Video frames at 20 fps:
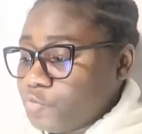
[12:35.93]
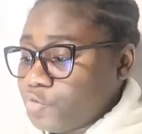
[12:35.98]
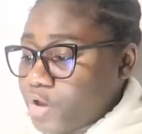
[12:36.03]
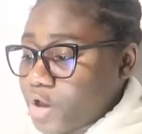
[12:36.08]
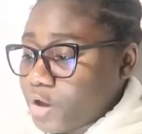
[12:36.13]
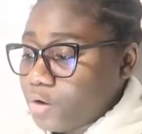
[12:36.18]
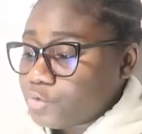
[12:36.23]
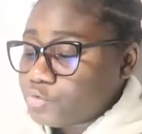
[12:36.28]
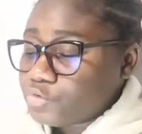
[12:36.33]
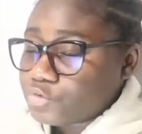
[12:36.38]
You
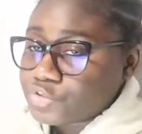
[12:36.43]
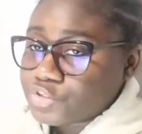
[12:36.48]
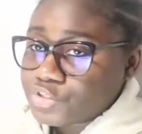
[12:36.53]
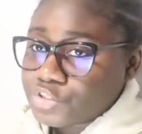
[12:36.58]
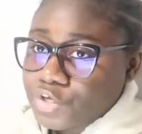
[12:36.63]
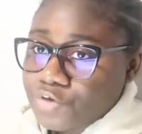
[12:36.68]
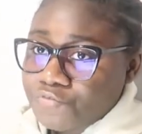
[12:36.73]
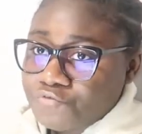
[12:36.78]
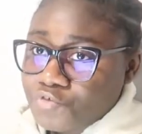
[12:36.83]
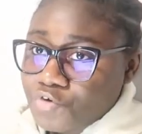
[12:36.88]
can also
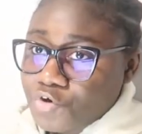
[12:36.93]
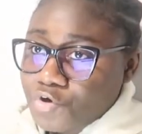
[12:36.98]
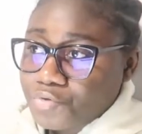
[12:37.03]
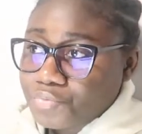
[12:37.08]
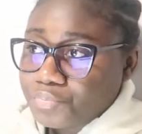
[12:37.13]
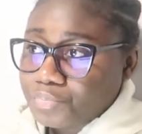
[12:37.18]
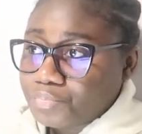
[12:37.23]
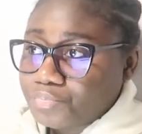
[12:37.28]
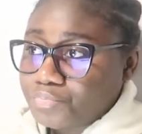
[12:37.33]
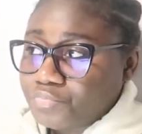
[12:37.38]
save
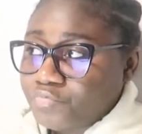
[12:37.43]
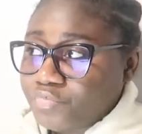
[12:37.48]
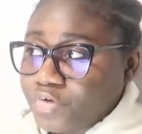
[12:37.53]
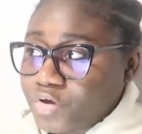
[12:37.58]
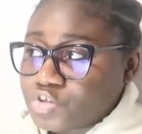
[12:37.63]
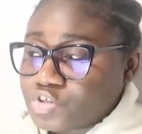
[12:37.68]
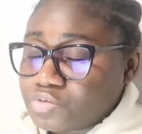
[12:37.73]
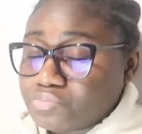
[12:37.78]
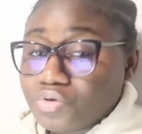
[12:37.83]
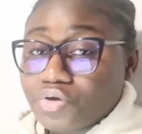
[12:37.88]
your
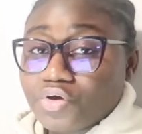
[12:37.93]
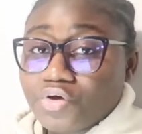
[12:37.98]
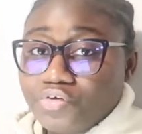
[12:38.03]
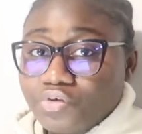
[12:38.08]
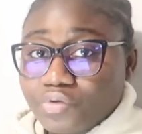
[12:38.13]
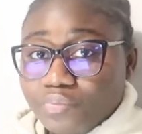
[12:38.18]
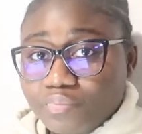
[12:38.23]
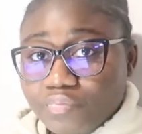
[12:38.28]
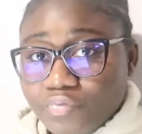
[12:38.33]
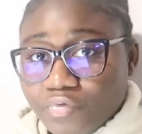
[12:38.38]
resume on
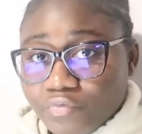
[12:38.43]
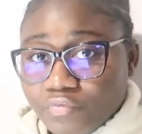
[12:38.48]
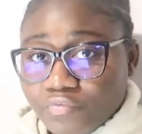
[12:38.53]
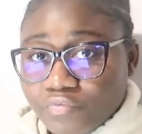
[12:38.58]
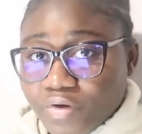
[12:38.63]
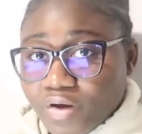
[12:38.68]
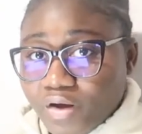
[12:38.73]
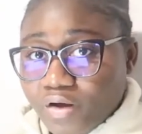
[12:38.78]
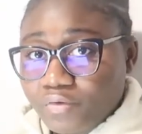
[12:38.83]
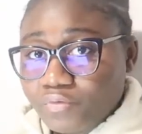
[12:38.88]
your
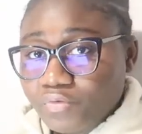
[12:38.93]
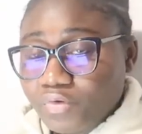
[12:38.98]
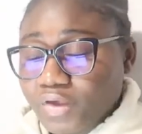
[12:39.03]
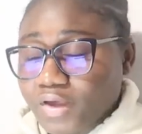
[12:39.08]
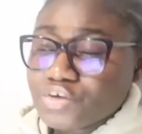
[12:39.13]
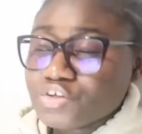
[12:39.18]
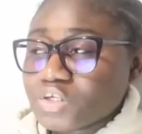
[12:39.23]
profile.